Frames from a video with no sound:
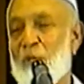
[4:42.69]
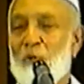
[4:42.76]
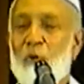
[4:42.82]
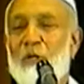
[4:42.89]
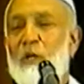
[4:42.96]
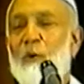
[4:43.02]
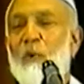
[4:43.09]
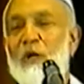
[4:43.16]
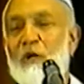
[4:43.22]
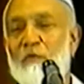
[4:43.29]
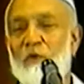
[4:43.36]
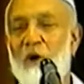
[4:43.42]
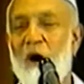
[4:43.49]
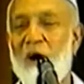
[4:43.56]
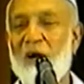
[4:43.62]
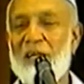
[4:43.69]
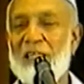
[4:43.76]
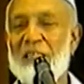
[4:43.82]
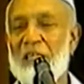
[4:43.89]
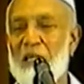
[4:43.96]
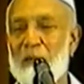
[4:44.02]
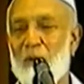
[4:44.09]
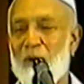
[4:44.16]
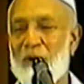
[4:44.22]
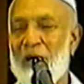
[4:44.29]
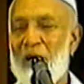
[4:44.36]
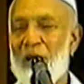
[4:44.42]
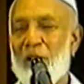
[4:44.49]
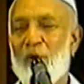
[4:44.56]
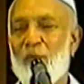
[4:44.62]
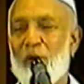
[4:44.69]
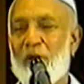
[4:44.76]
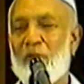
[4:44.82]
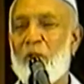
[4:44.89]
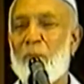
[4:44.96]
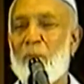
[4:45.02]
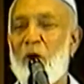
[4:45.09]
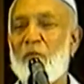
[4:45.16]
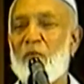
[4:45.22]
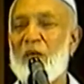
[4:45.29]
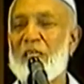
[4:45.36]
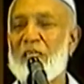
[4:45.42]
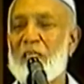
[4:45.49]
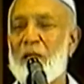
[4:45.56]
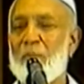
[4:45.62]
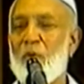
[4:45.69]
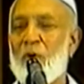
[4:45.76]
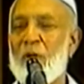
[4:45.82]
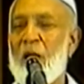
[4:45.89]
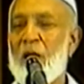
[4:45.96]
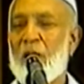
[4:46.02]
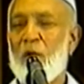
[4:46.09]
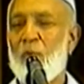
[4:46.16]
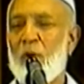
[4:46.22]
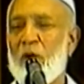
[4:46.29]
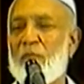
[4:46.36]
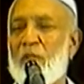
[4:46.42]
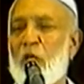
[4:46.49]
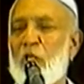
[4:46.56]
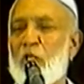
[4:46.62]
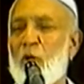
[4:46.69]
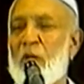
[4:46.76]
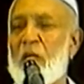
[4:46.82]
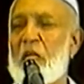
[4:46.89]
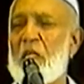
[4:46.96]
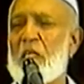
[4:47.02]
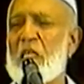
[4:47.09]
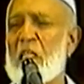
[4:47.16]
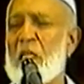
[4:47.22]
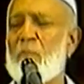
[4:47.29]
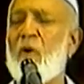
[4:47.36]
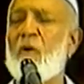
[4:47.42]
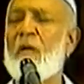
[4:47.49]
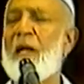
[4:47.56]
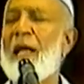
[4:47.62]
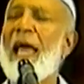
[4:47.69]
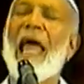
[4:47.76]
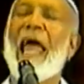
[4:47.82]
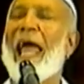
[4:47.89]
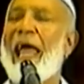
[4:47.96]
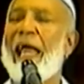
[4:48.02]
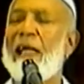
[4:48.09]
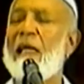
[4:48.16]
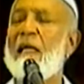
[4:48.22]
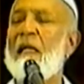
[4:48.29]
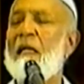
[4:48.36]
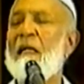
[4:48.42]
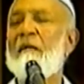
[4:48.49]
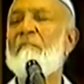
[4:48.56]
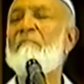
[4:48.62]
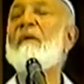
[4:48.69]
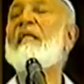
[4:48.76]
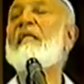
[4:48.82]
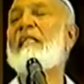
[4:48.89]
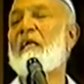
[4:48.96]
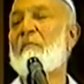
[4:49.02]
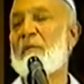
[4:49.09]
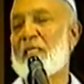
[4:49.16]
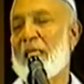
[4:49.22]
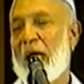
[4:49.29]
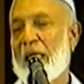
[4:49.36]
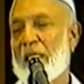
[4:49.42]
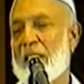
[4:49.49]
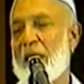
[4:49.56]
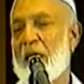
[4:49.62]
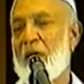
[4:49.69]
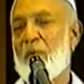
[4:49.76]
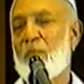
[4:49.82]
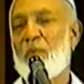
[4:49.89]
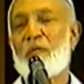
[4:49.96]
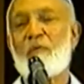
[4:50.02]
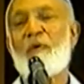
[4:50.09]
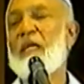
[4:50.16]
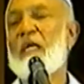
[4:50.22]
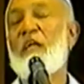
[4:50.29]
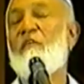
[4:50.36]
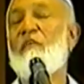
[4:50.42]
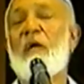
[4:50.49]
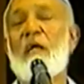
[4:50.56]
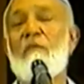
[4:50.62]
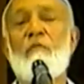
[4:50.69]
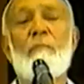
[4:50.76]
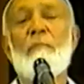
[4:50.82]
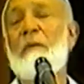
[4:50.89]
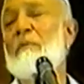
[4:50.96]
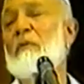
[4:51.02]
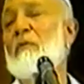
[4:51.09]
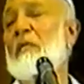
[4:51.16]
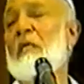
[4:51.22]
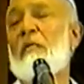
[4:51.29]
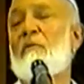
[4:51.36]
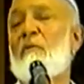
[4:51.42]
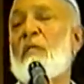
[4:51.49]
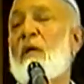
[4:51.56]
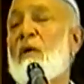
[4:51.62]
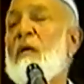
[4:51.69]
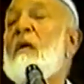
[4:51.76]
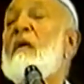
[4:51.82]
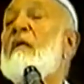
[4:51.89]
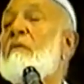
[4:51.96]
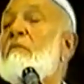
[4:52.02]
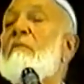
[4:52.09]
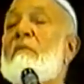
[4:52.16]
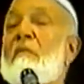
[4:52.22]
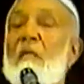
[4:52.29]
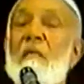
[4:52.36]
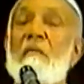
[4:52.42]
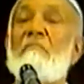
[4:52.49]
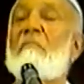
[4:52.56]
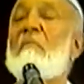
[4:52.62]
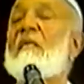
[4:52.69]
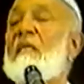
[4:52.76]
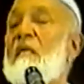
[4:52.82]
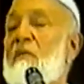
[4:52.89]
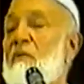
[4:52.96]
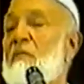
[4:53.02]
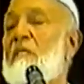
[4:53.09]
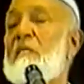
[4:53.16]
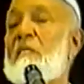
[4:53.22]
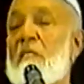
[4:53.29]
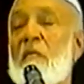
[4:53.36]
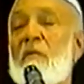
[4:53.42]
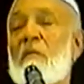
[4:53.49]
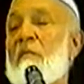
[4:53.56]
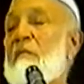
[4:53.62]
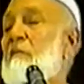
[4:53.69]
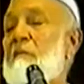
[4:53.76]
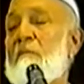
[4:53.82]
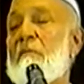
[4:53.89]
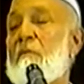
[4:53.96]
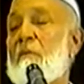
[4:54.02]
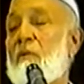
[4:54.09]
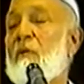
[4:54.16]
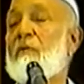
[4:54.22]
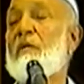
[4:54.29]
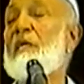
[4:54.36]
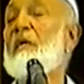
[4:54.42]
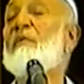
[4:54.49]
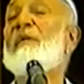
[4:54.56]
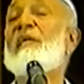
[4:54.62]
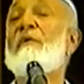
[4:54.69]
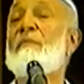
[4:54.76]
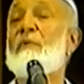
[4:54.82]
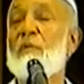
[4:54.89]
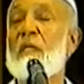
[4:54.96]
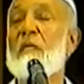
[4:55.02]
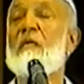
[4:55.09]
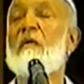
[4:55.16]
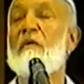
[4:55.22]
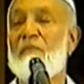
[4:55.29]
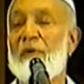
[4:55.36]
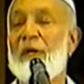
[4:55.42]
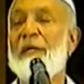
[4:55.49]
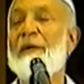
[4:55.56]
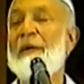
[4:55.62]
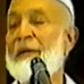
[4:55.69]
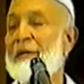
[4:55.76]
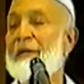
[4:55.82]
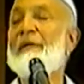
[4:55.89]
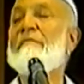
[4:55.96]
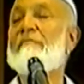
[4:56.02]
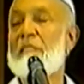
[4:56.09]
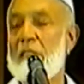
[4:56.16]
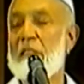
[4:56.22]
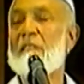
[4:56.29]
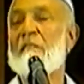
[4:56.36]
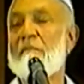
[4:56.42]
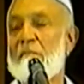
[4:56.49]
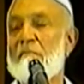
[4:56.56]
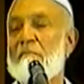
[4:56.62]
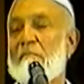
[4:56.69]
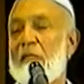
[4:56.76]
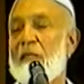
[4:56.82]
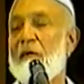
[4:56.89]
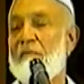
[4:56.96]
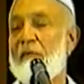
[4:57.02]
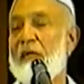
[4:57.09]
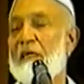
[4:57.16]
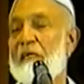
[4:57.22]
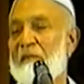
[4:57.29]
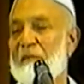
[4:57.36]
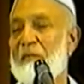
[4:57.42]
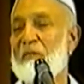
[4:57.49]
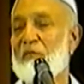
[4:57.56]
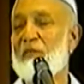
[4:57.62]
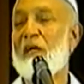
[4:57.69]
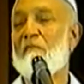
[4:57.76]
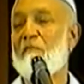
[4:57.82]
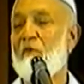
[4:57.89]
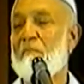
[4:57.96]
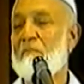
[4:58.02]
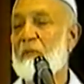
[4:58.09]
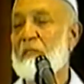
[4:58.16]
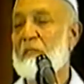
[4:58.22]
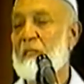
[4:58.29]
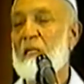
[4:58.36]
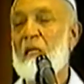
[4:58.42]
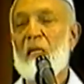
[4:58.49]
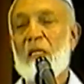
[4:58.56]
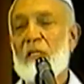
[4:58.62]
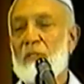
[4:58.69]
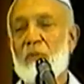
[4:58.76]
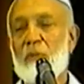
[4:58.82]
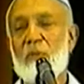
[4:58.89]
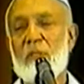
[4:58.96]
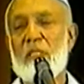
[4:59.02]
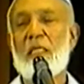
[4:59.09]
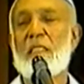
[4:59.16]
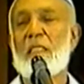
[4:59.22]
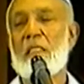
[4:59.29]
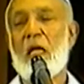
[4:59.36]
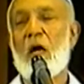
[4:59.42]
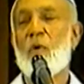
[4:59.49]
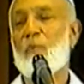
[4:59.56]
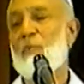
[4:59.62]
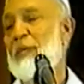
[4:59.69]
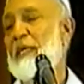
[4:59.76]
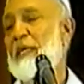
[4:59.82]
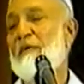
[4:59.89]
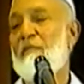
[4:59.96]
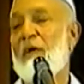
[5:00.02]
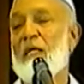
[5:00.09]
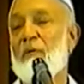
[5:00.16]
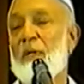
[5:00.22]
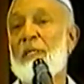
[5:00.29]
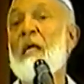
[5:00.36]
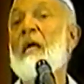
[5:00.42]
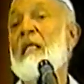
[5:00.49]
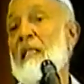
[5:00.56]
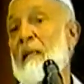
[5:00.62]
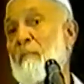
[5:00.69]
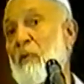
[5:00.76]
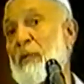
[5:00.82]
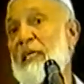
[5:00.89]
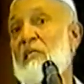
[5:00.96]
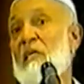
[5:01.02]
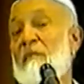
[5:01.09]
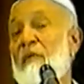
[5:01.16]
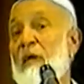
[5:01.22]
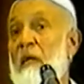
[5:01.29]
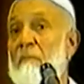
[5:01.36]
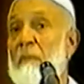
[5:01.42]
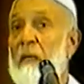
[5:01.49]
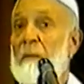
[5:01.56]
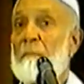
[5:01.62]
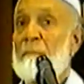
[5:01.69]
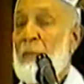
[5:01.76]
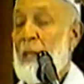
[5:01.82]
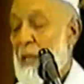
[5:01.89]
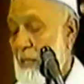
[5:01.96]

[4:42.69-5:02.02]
So the word of God is in the book, the word of the prophet is in the book, the word of the historian is in the book, and many things besides, which very difficult for people to read to the to the mother or sister or, or daughter, or even to the girlfriend if she's a very straightforward person. So this is how we evaluate. The book is available.